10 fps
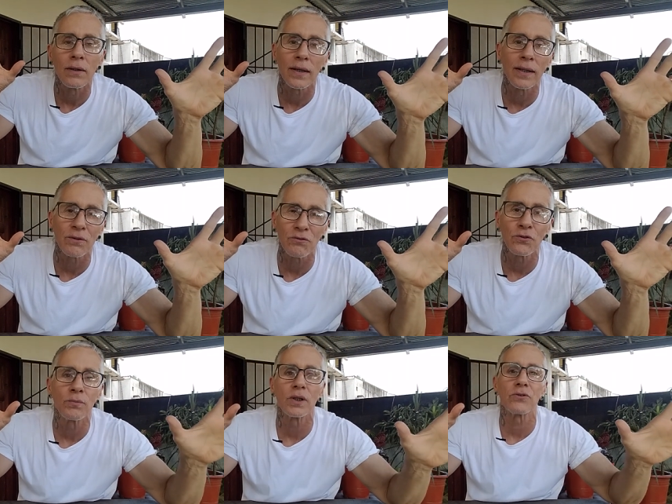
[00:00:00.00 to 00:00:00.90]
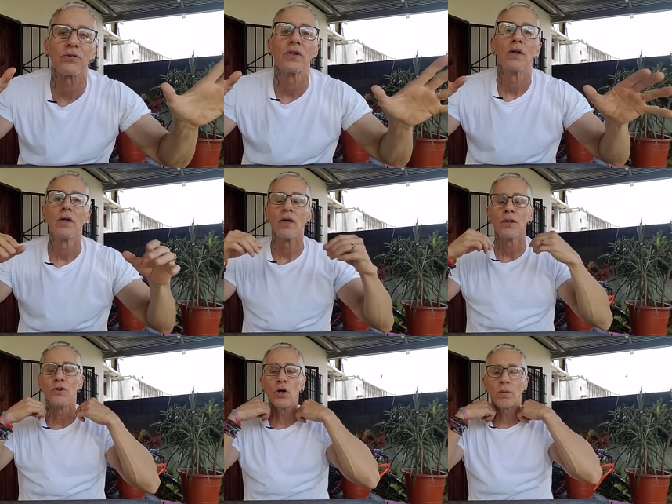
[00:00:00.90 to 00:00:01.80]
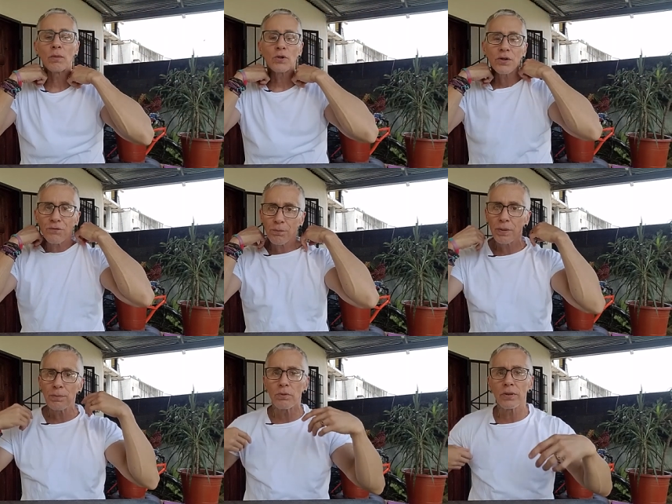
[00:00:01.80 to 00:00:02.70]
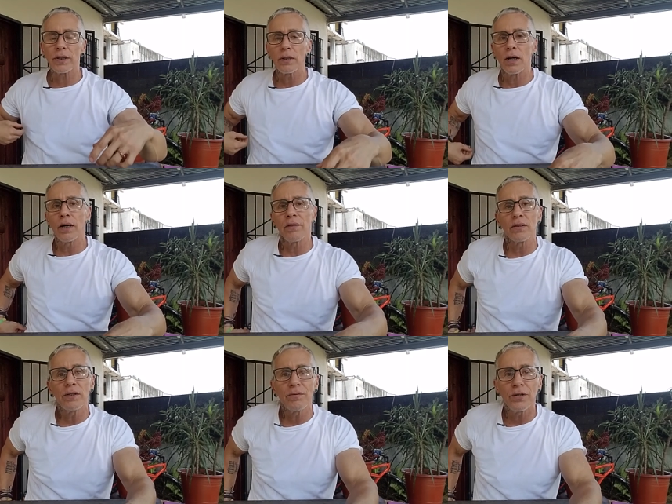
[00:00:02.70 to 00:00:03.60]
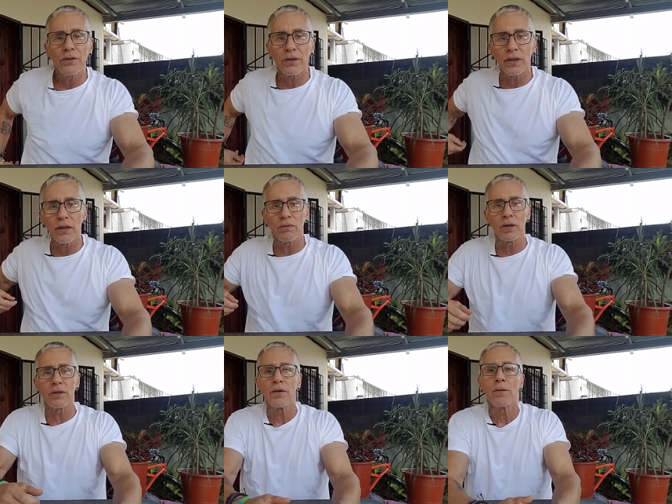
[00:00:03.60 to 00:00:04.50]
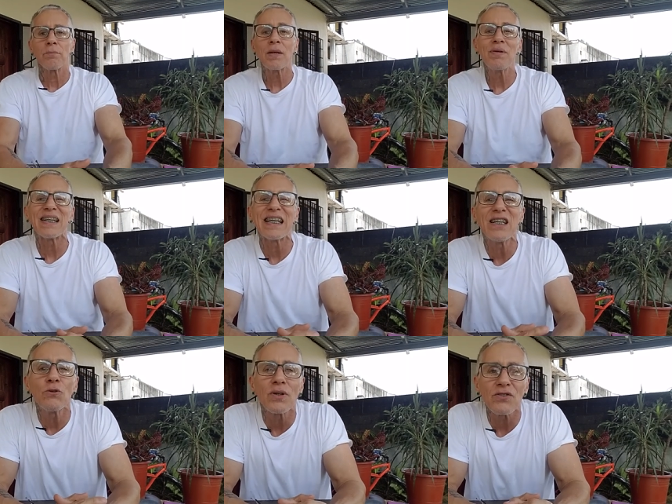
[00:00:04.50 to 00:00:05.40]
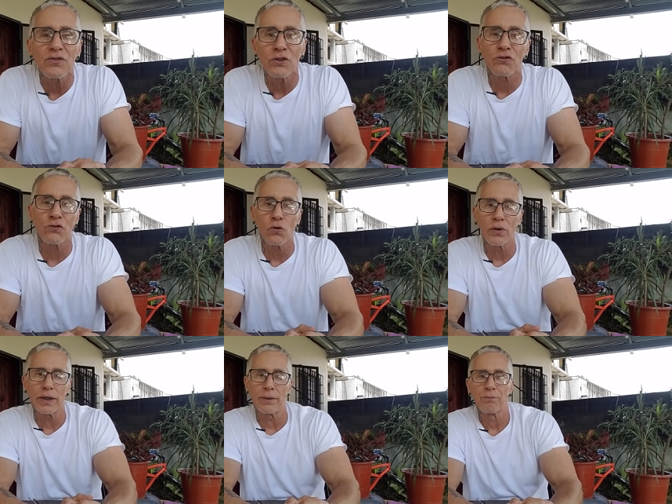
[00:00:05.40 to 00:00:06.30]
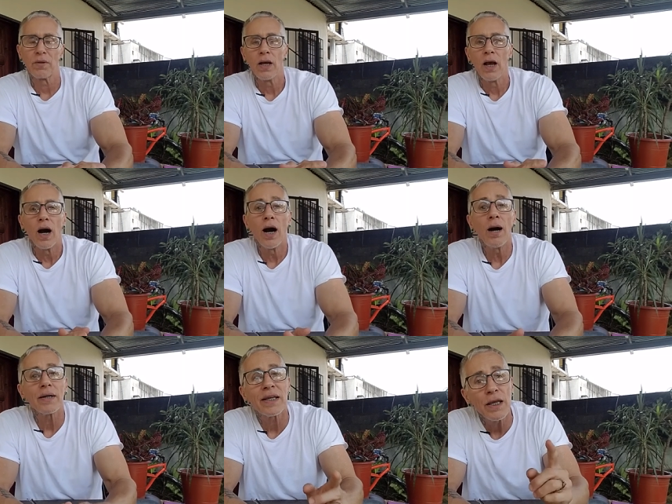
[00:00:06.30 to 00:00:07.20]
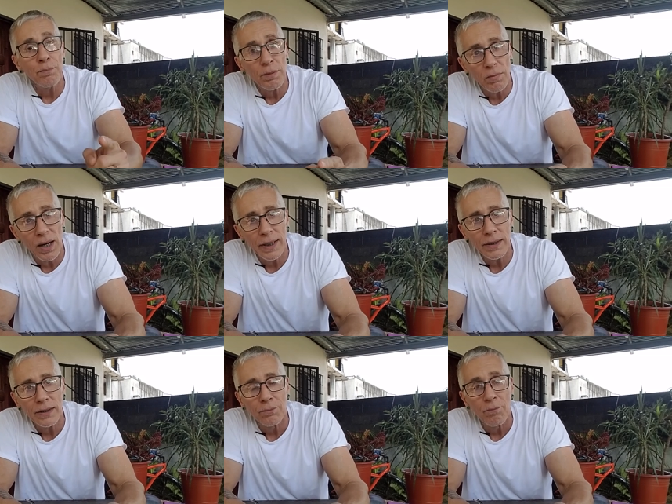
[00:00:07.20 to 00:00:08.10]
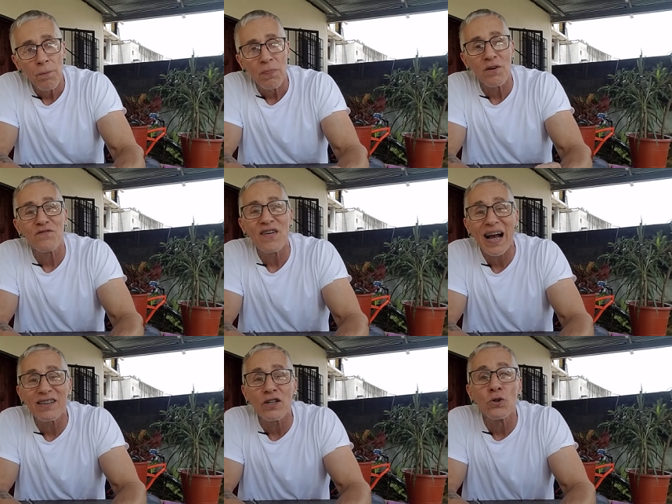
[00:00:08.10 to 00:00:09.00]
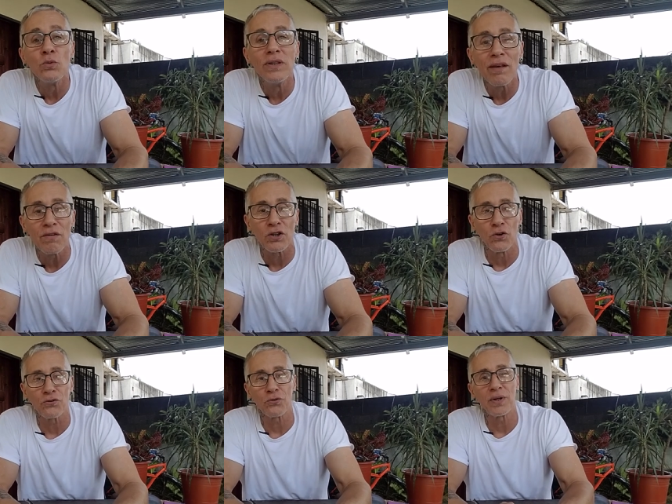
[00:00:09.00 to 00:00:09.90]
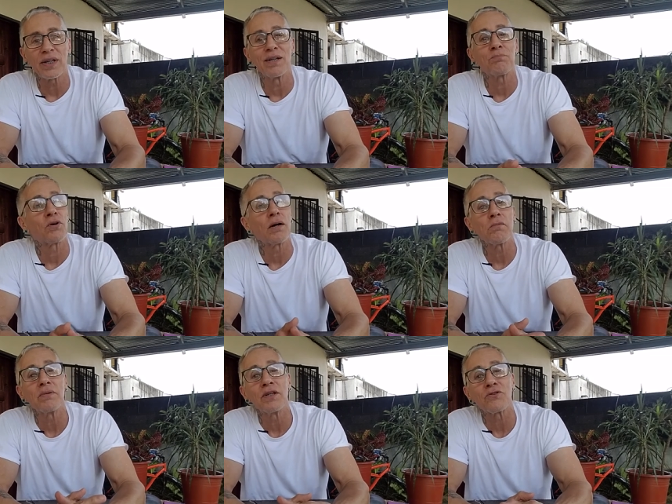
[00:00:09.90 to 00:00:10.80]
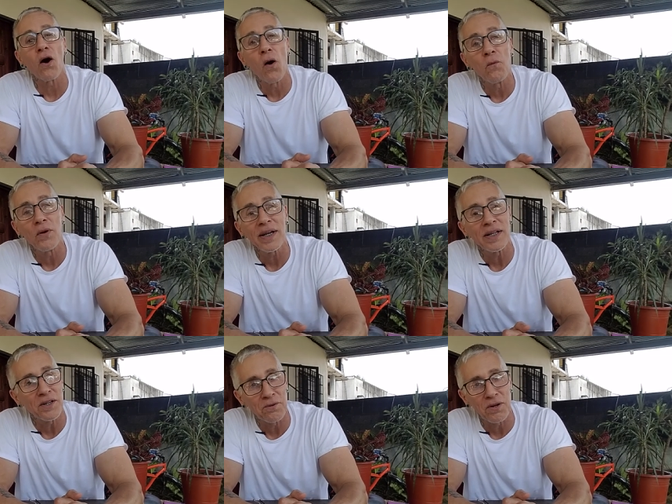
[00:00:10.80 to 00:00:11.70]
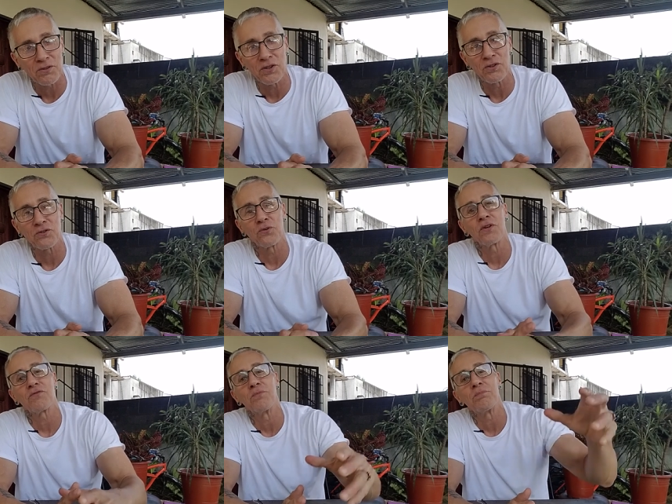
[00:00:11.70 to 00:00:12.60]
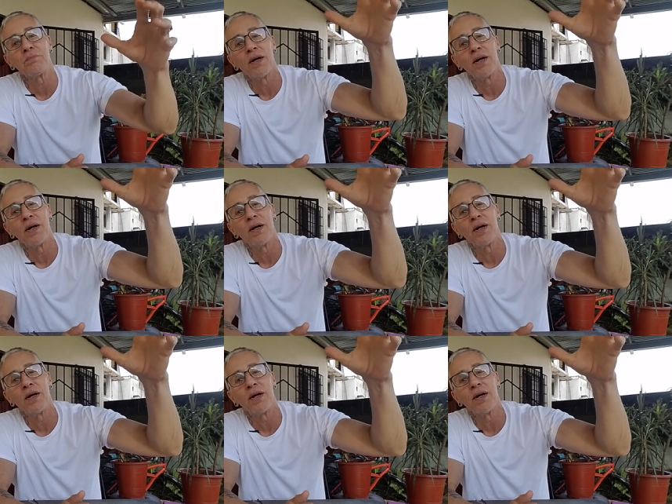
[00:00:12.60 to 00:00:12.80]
Okay, that's too much. No, but I'm looking for people that, uh, that live here that have a, maybe an interesting story. Uh, keep in mind, the fact that you live in Costa Rica probably is already an interesting story from